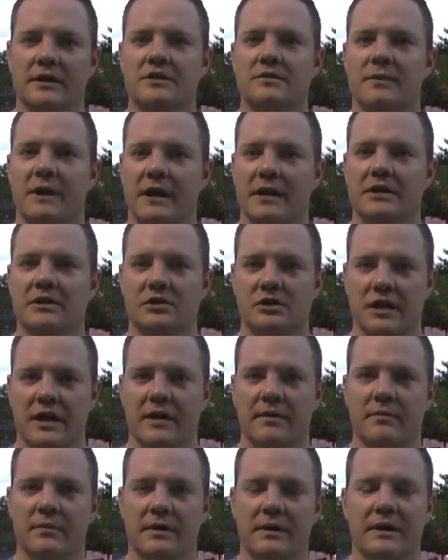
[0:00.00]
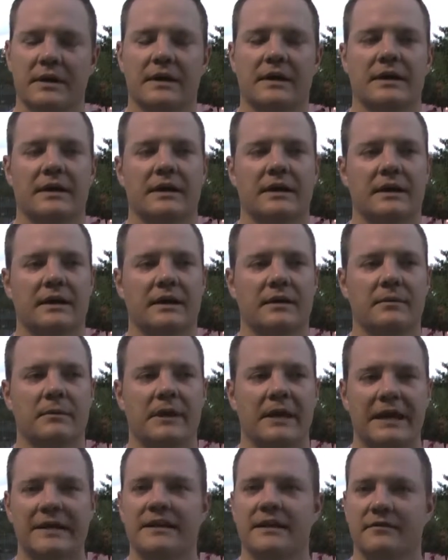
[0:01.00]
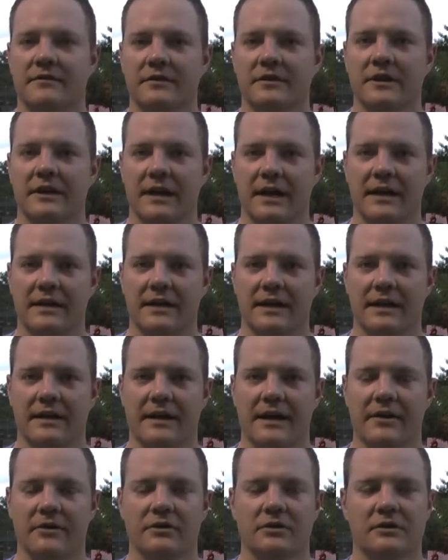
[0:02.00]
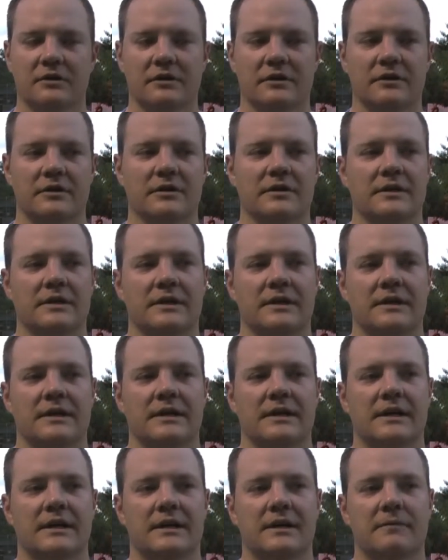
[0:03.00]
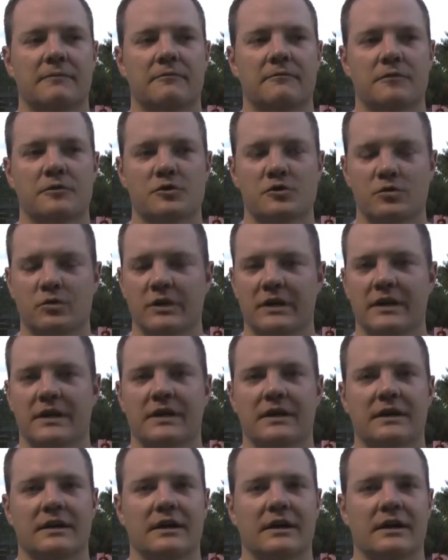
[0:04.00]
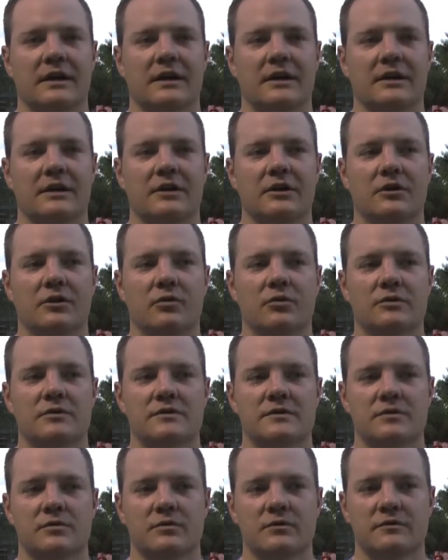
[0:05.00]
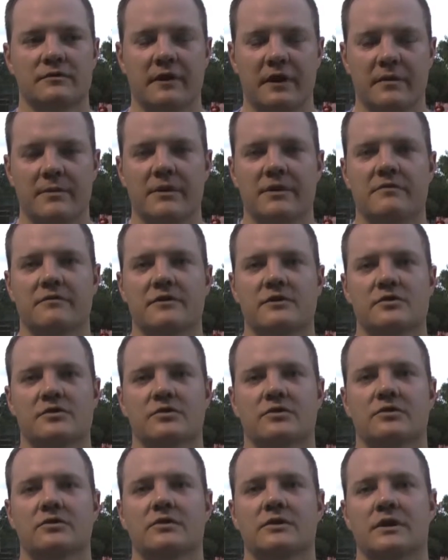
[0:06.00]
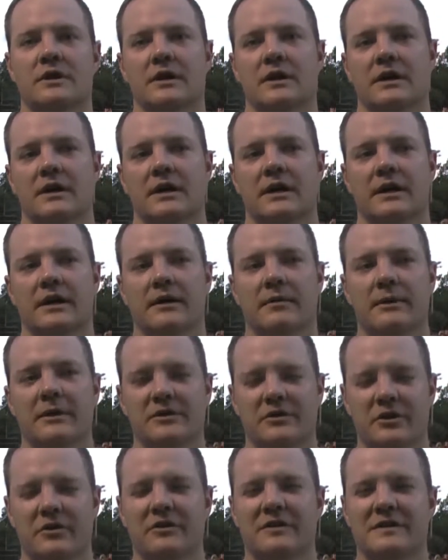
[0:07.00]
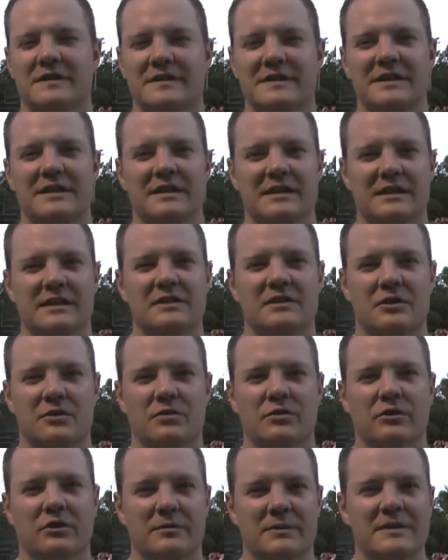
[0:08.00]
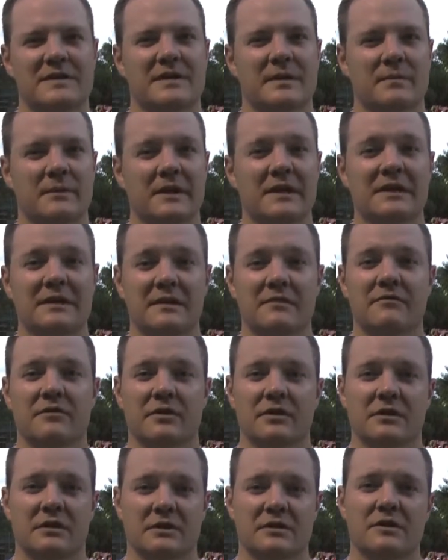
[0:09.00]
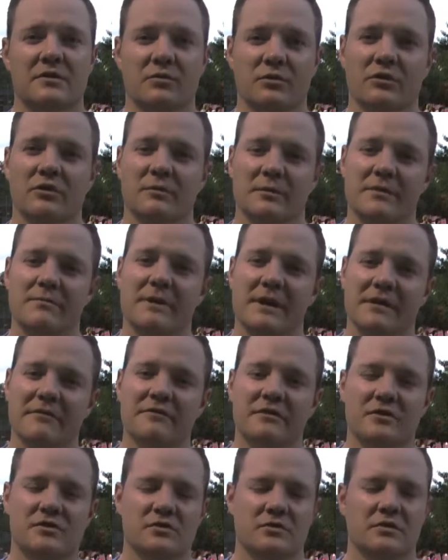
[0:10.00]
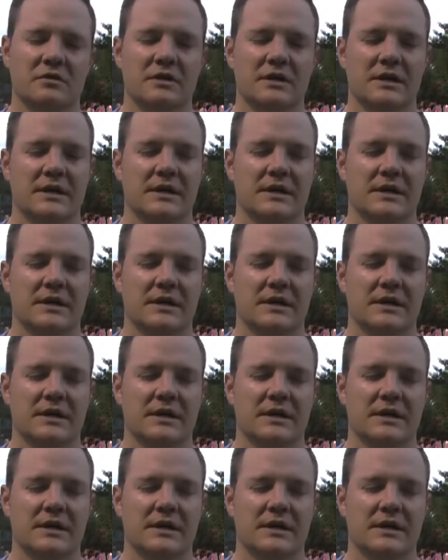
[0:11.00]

get you back in shape. And I definitely got that loud and clear. First week, you know, was very beneficial. I started to see that this could really be something different. This could really be beneficial.